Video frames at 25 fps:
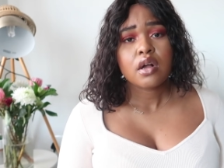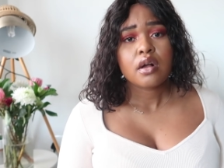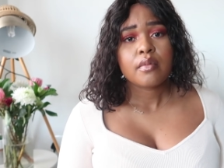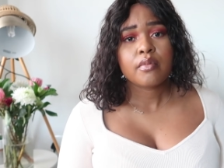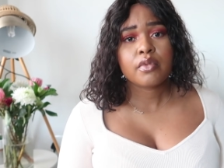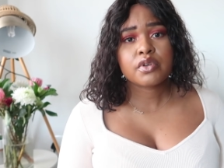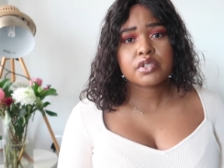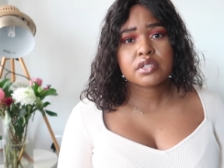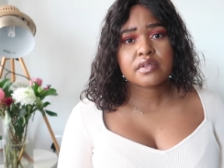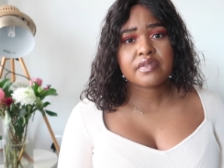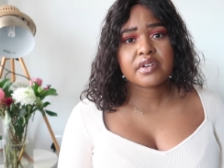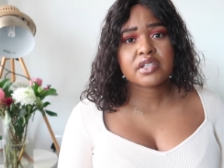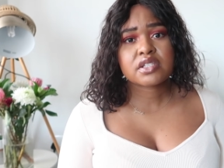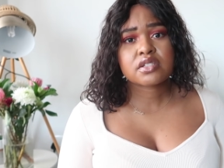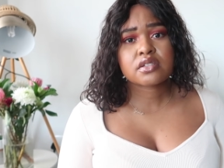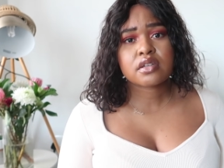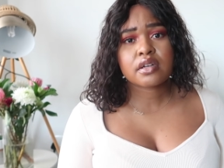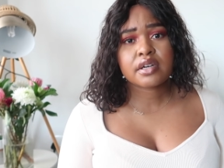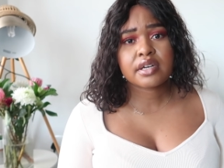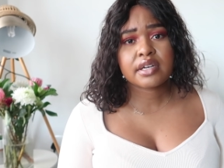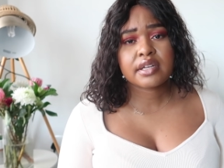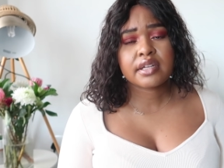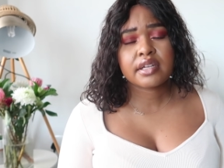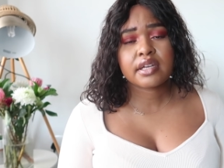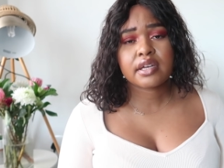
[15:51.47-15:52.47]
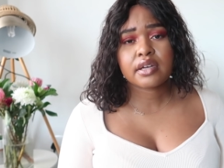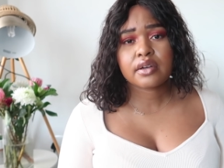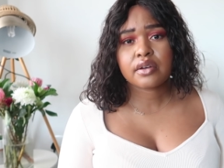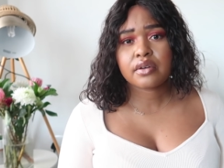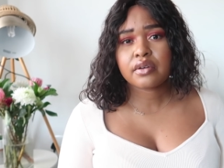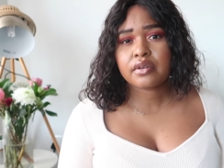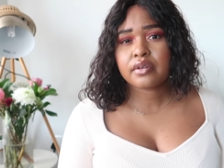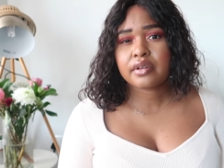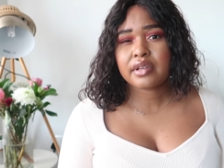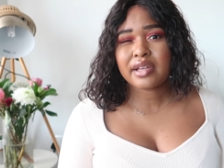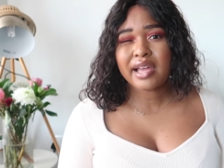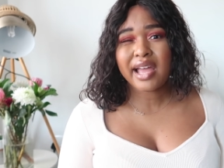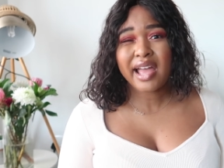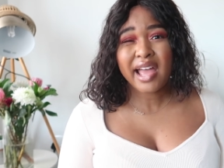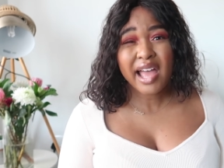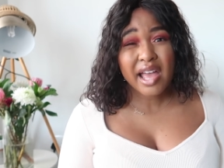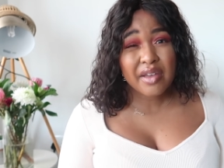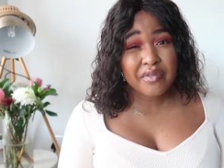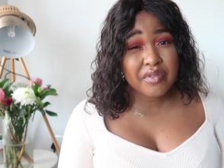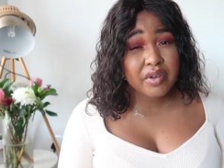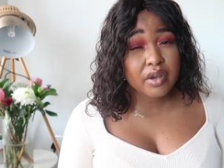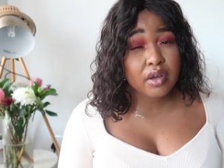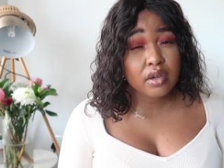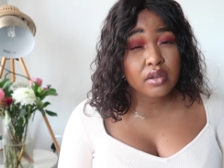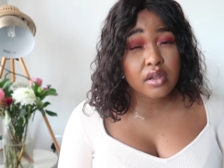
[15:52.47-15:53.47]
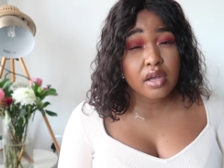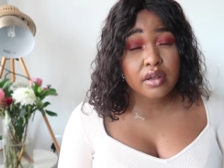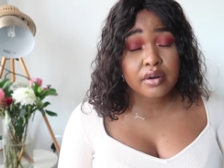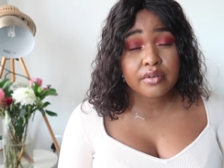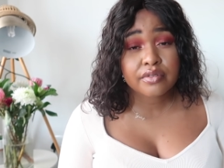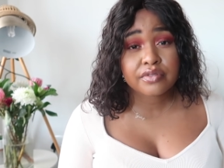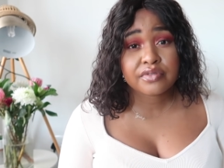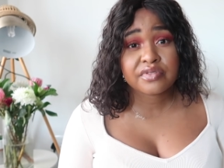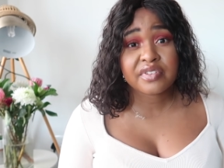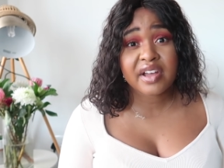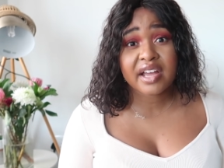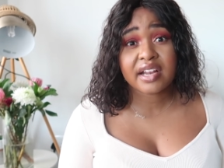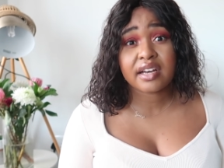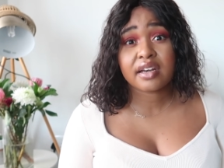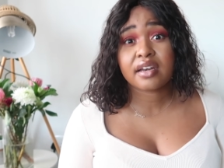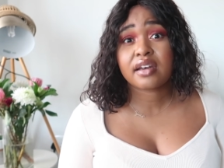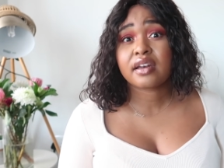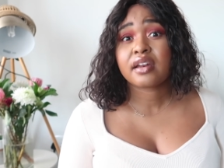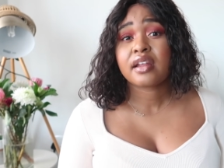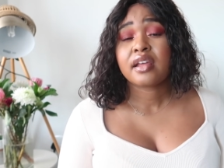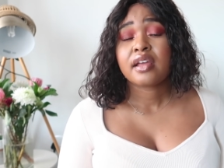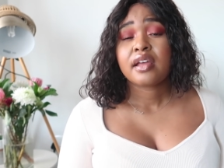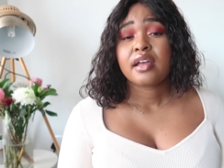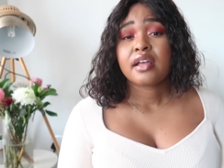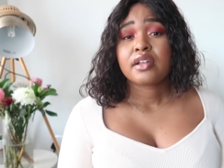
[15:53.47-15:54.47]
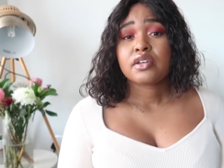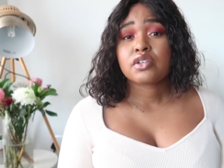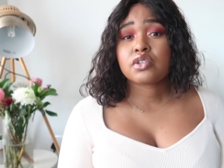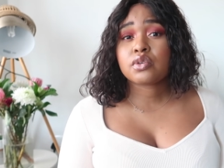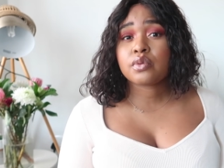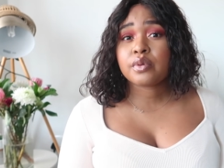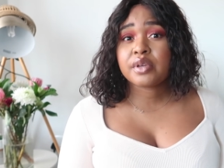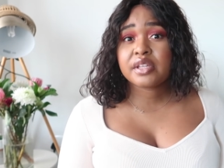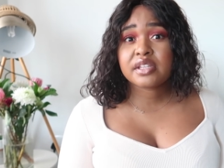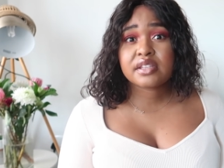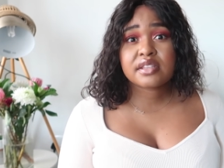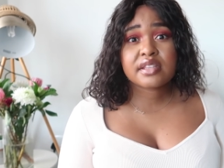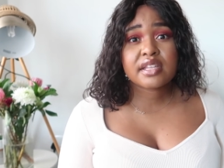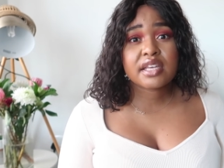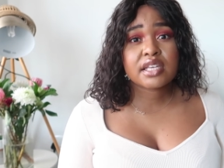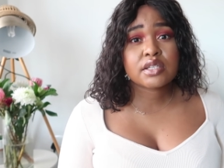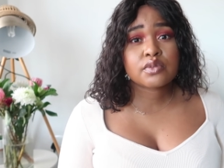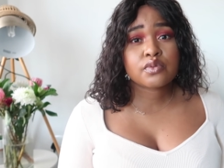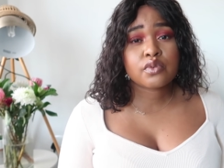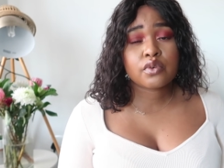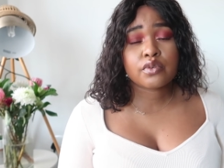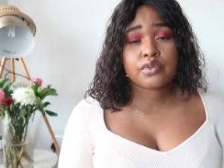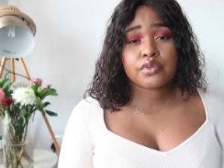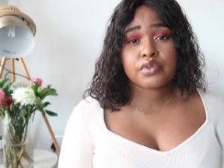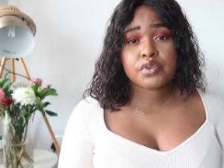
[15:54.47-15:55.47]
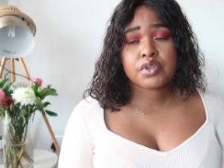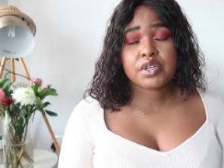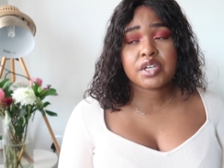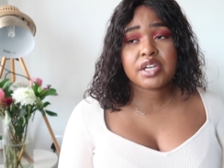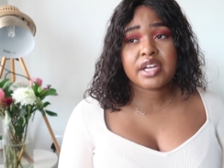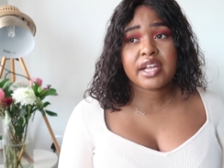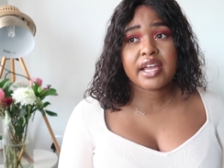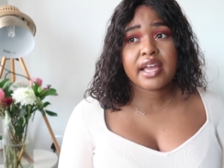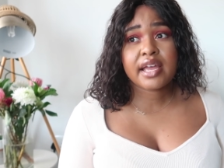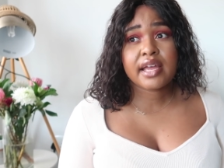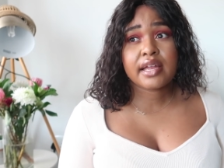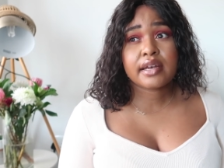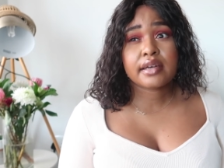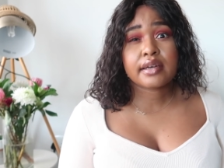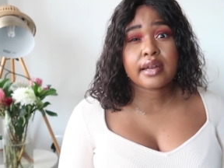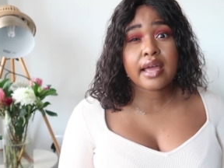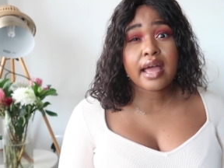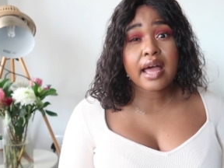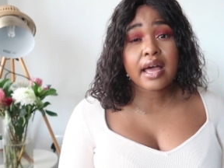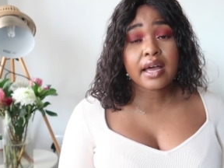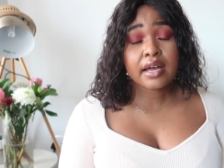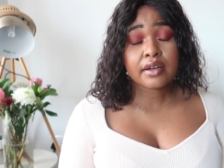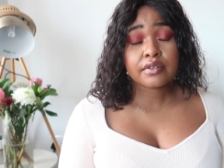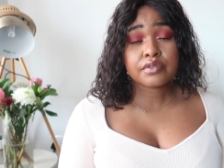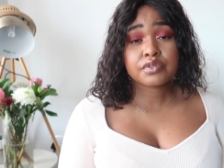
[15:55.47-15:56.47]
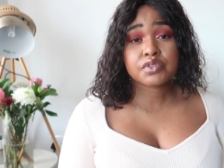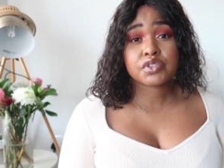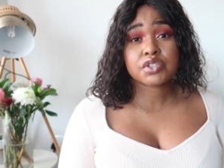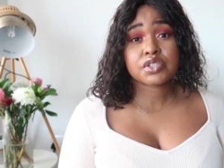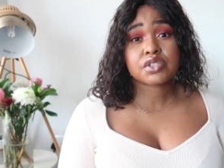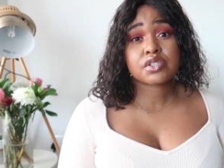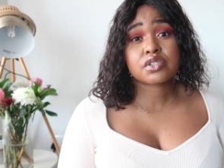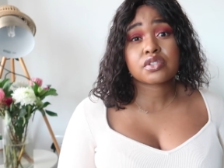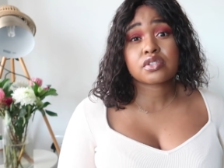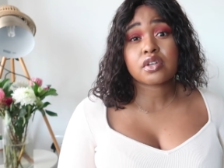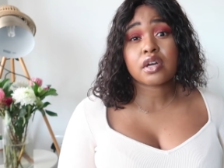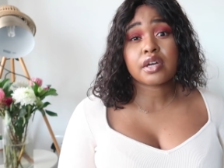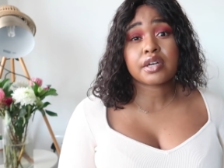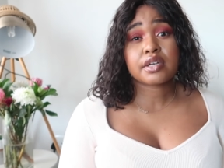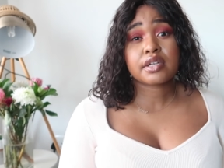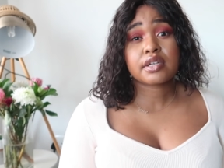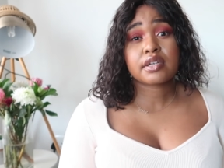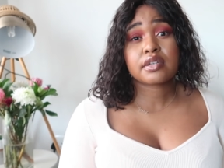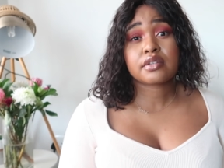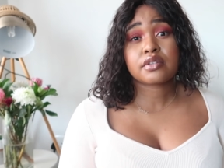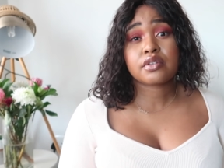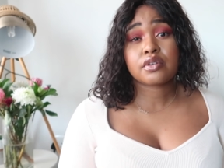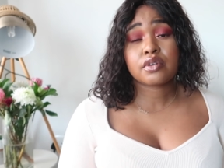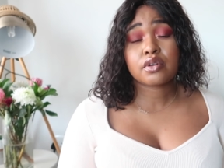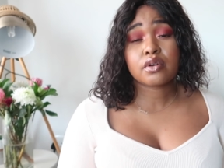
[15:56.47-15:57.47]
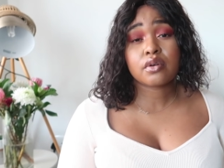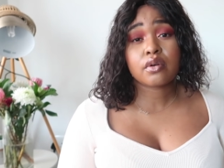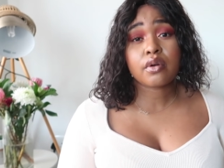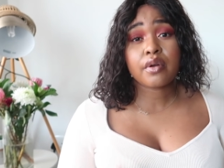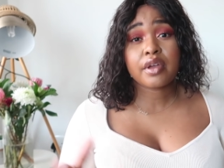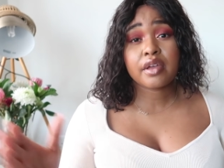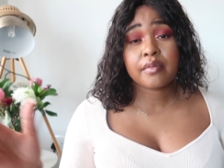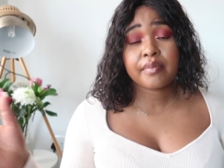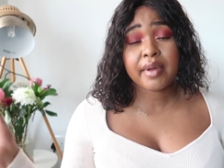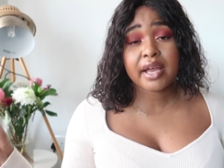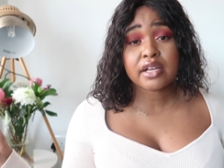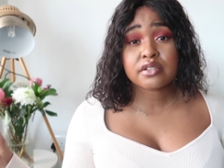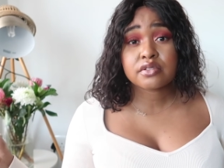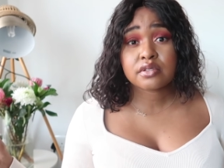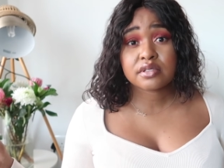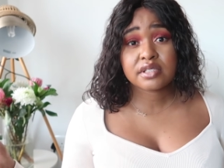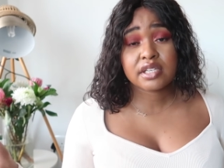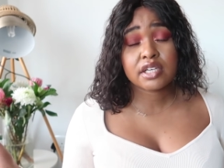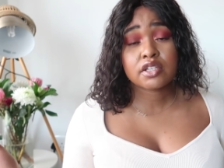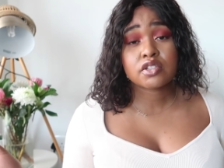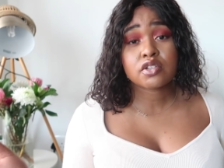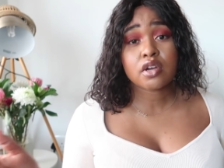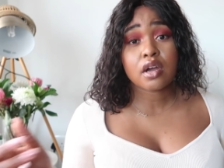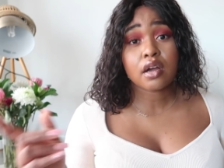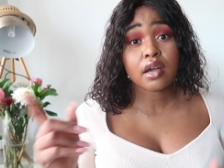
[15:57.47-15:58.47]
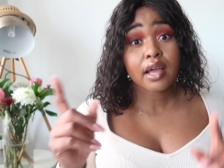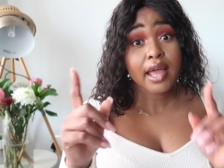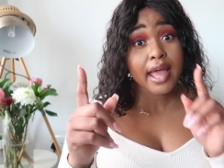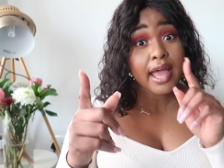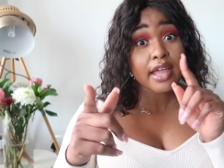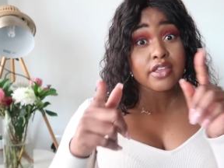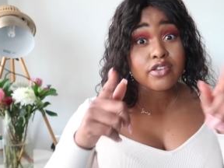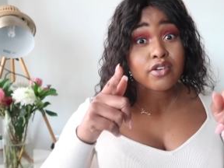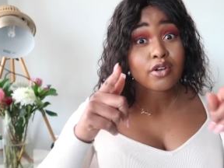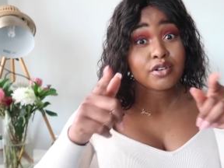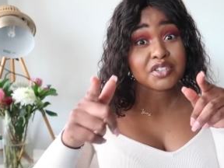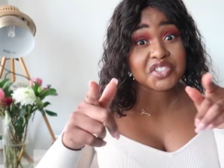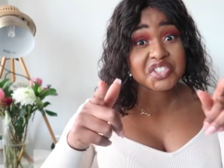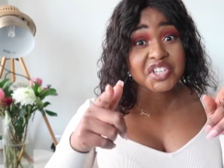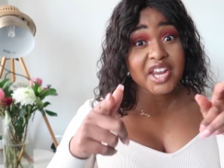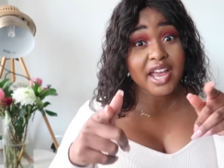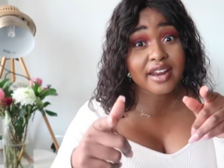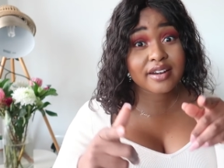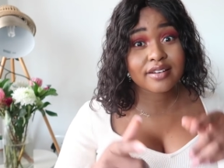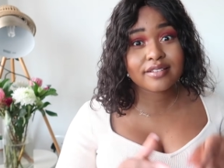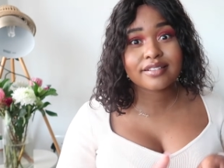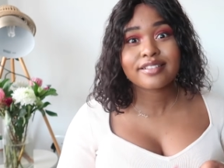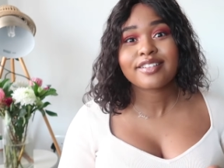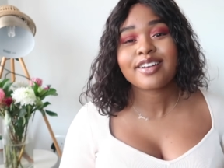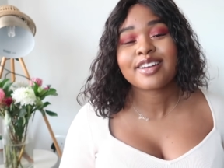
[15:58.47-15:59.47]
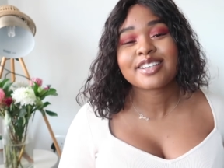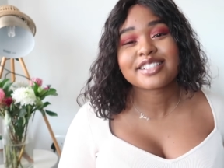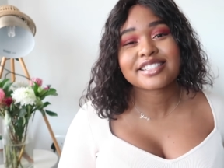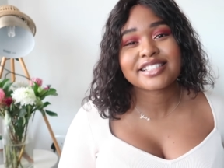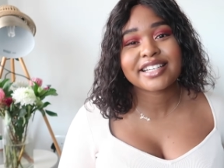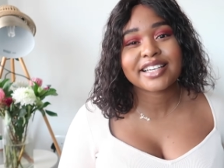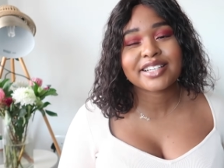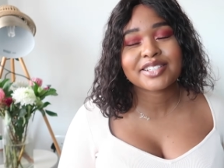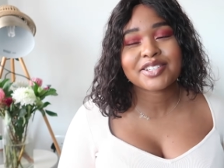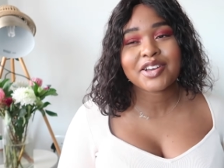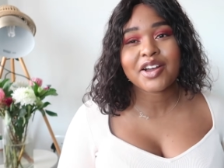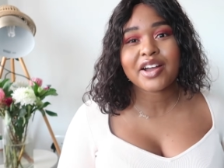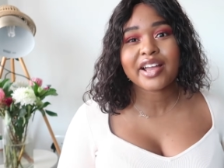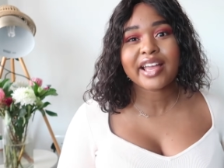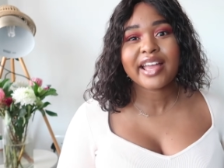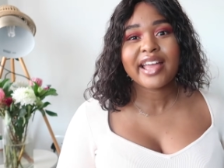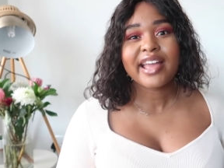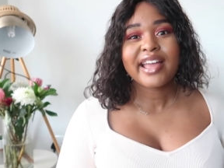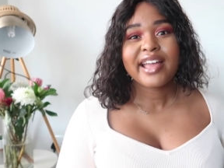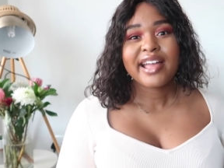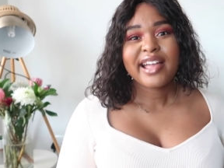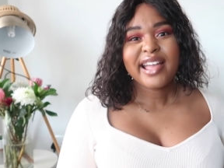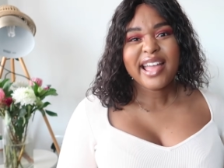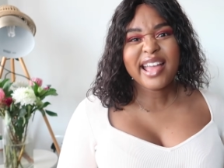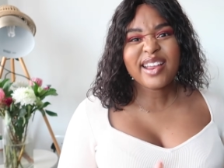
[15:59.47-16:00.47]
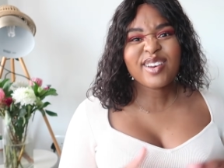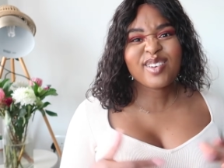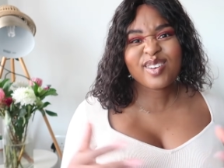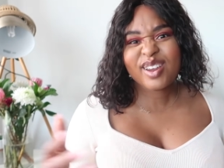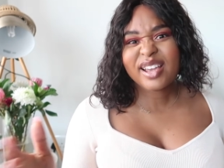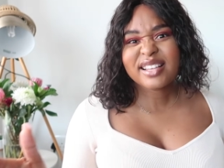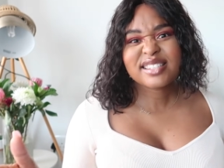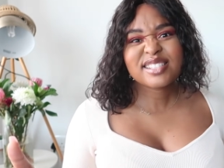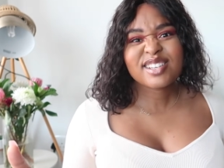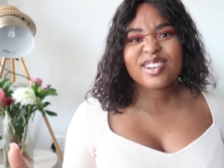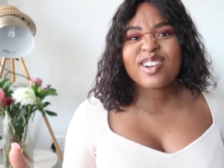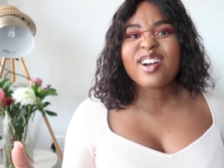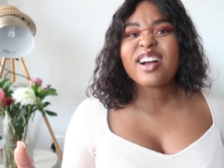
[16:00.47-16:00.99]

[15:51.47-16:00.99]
Most of us started here having a lot of fun, doing things for free. And I've just started, you know, going back to TikTok, at y'all's channel on TikTok, and creating